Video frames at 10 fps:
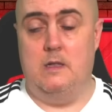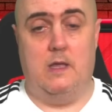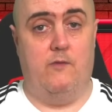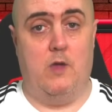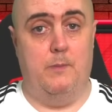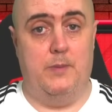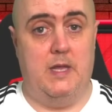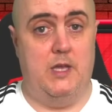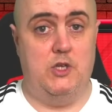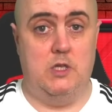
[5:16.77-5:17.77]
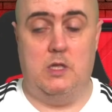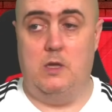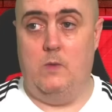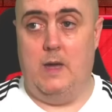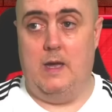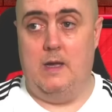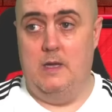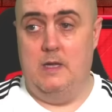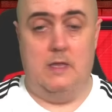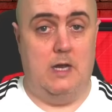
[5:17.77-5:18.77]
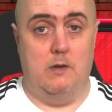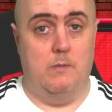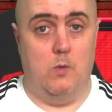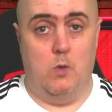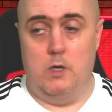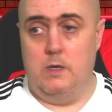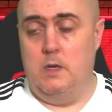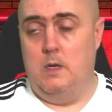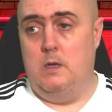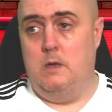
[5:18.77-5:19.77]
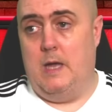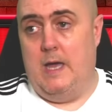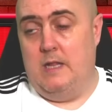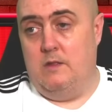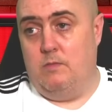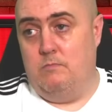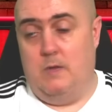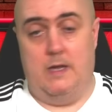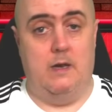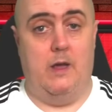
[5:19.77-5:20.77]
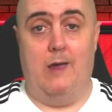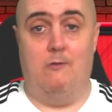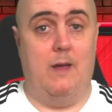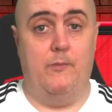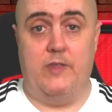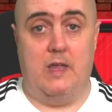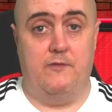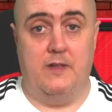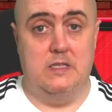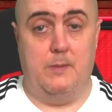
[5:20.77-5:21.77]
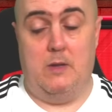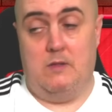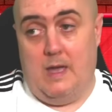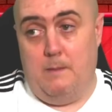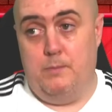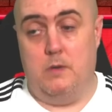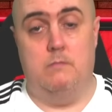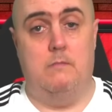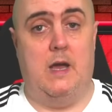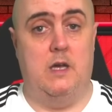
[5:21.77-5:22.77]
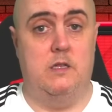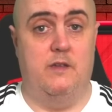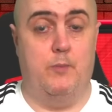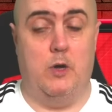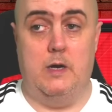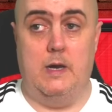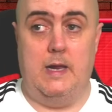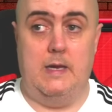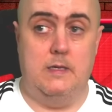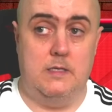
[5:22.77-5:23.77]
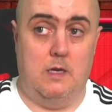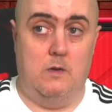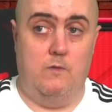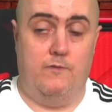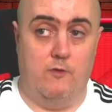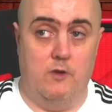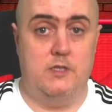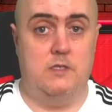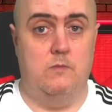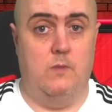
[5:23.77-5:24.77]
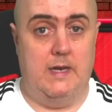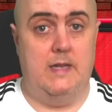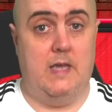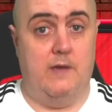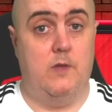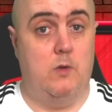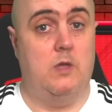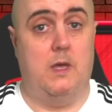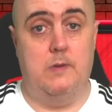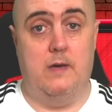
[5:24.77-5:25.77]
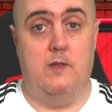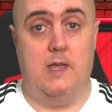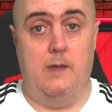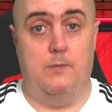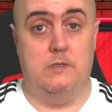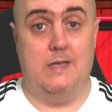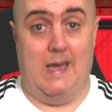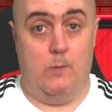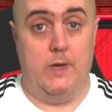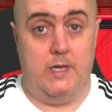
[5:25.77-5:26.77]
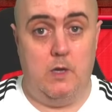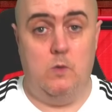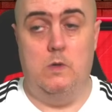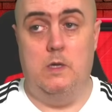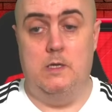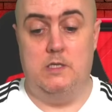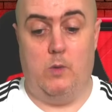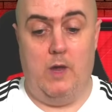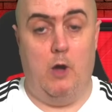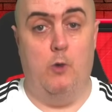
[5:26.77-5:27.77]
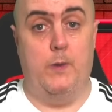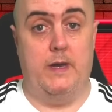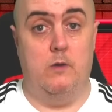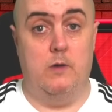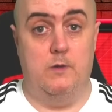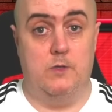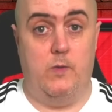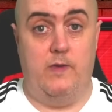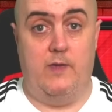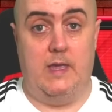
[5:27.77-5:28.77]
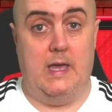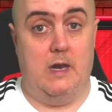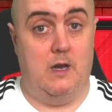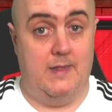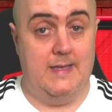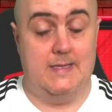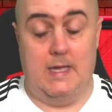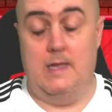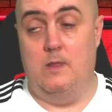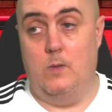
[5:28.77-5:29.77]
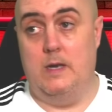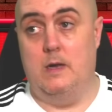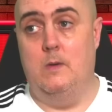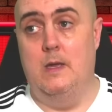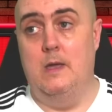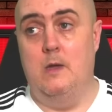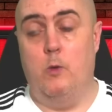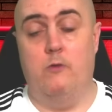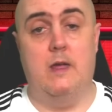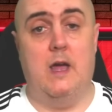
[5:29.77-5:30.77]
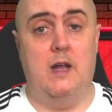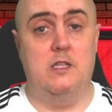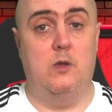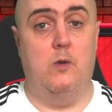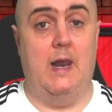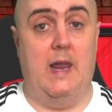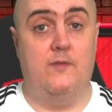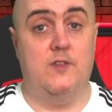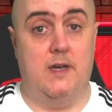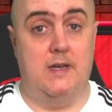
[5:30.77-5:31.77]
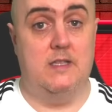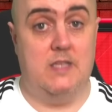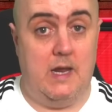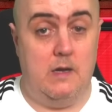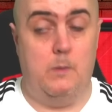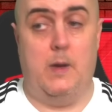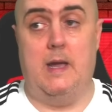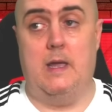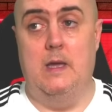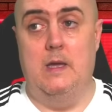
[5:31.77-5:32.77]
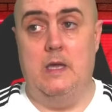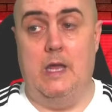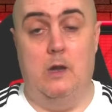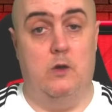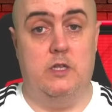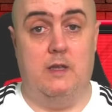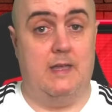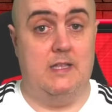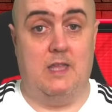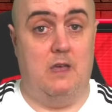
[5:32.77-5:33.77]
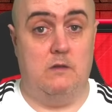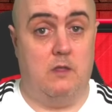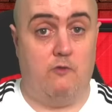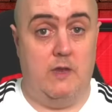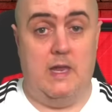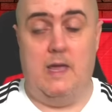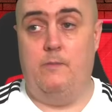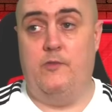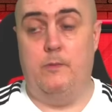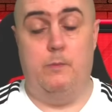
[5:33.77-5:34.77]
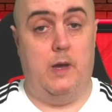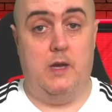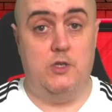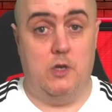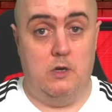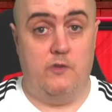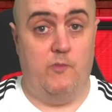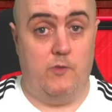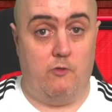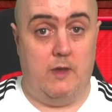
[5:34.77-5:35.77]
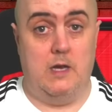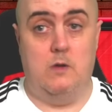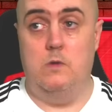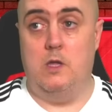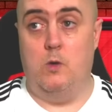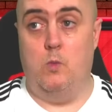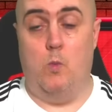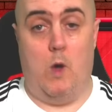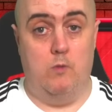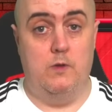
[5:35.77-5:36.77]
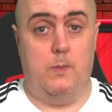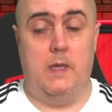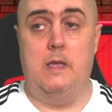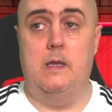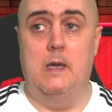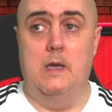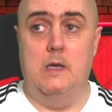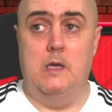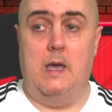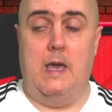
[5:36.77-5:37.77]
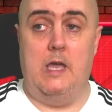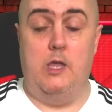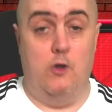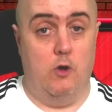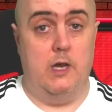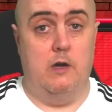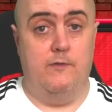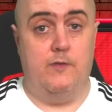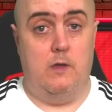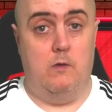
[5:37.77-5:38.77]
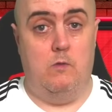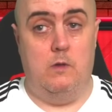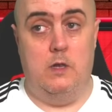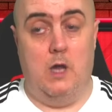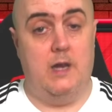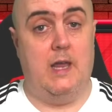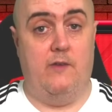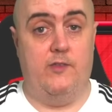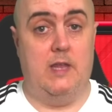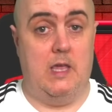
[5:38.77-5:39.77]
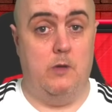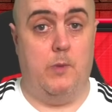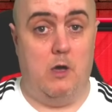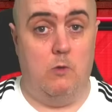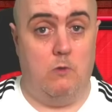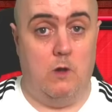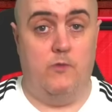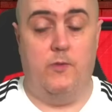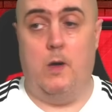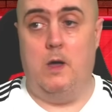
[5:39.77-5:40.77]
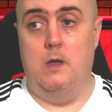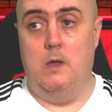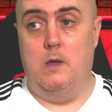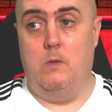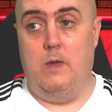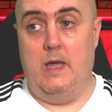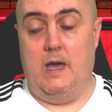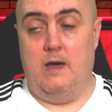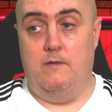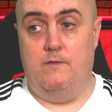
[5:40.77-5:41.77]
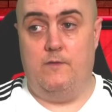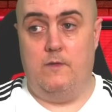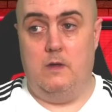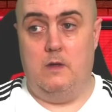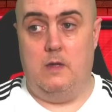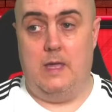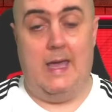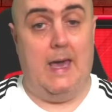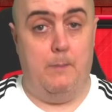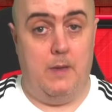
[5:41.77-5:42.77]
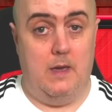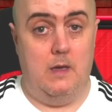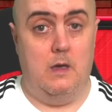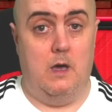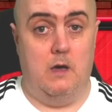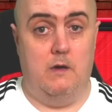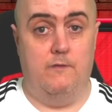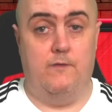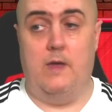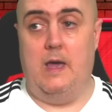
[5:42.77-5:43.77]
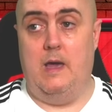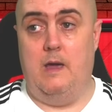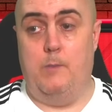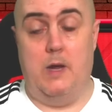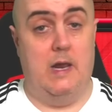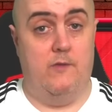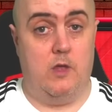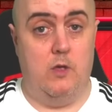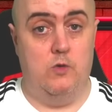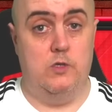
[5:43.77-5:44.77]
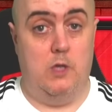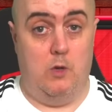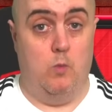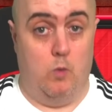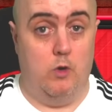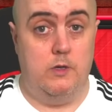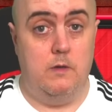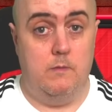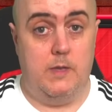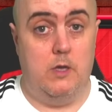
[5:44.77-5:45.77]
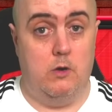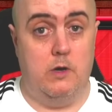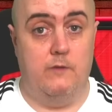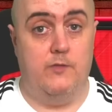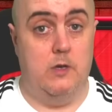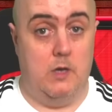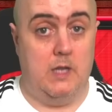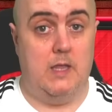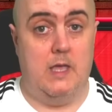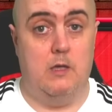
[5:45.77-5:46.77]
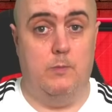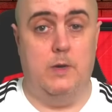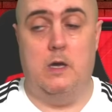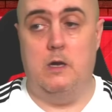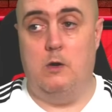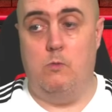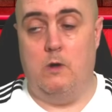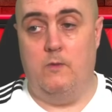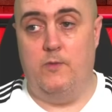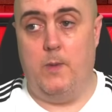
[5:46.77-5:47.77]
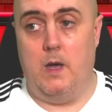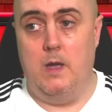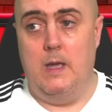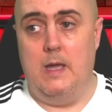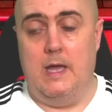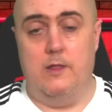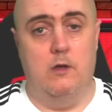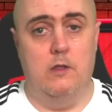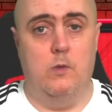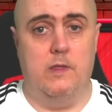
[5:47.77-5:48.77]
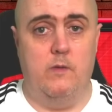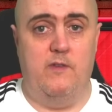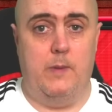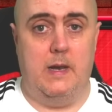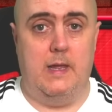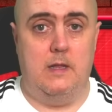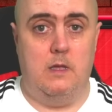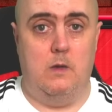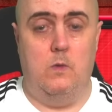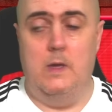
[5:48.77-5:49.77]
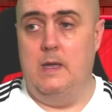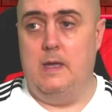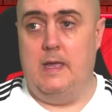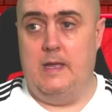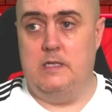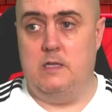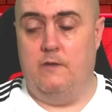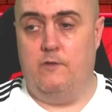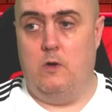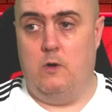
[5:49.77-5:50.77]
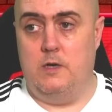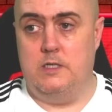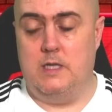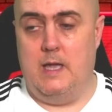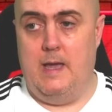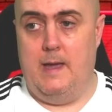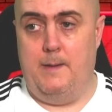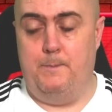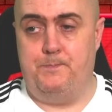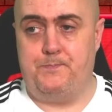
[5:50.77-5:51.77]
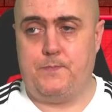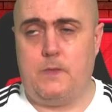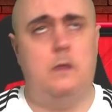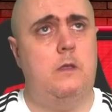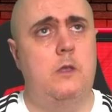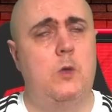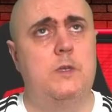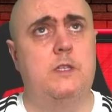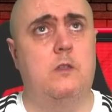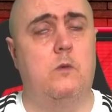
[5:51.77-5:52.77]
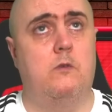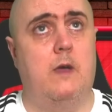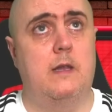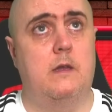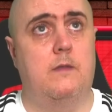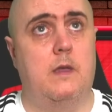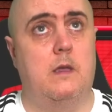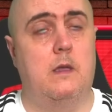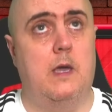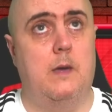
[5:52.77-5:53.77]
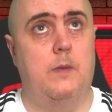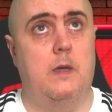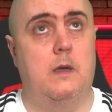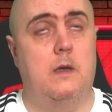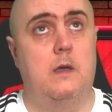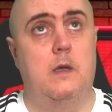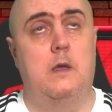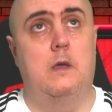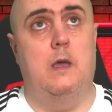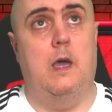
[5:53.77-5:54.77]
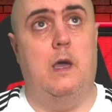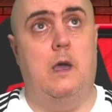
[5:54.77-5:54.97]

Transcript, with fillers: to give competition to uh, their number one. And I don't know how Ramsdale feels about that, but Arsenal have brought it in. So for us, we need to have two top level keepers, and we do. So I hope we don't lose Caoimhin Kelleher this late in the window. With regard to a left sided centre back, it looks like it's down to three names Perr Schuurs from Torino, who won't be uh, young enough to not have to take up a homegrown spot. We have Hincapié of uh, Bayer Leverkusen, who would be young enough to not take up an on homegrown spot. And the other one that we've been linked to is, of course, um, who was the other one, Craig? Now I think Hincapié, uh,